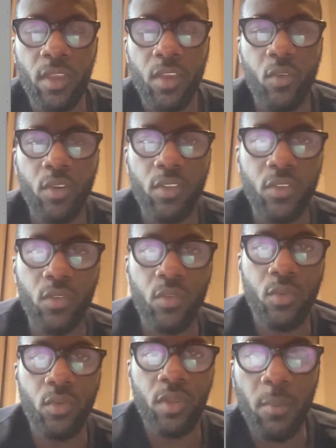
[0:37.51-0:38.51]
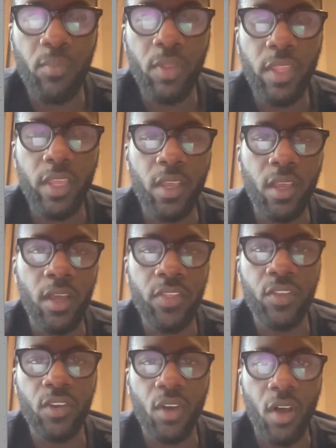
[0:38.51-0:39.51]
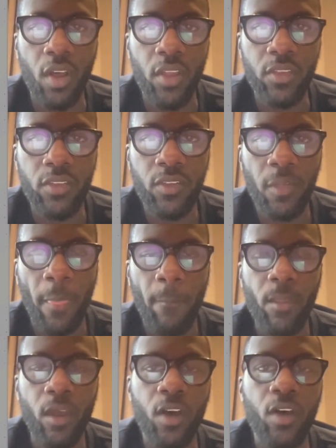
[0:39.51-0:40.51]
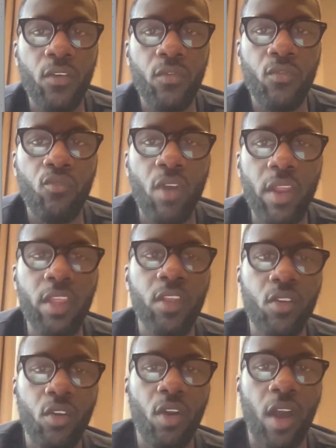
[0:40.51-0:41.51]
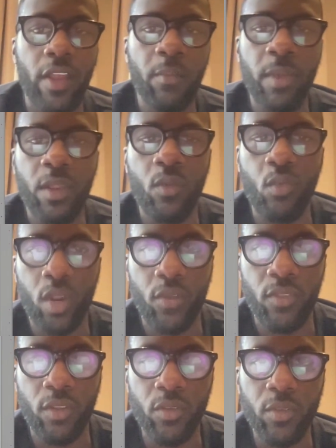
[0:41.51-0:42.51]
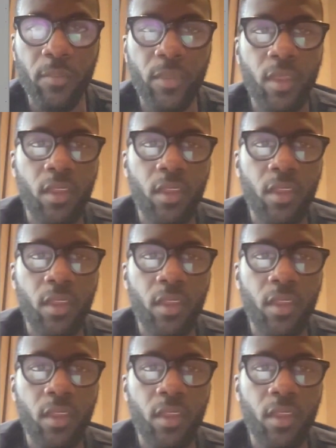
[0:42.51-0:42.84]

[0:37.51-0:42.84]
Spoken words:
in order to completely cut the costs of running your automated workflows.